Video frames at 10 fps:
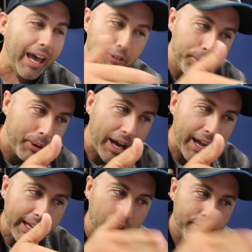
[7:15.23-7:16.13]

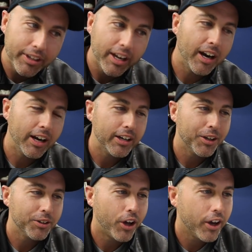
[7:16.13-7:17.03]
Everybody over there, you
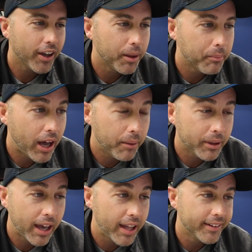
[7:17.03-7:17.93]
know, talking about
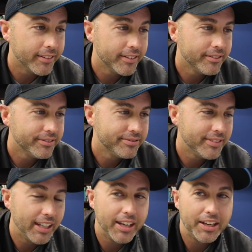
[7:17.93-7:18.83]
me, I
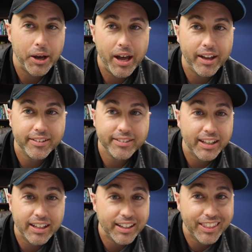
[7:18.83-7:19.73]
didn't know I
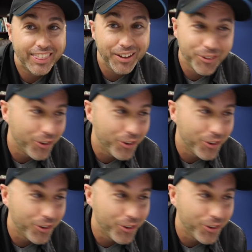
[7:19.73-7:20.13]
did anything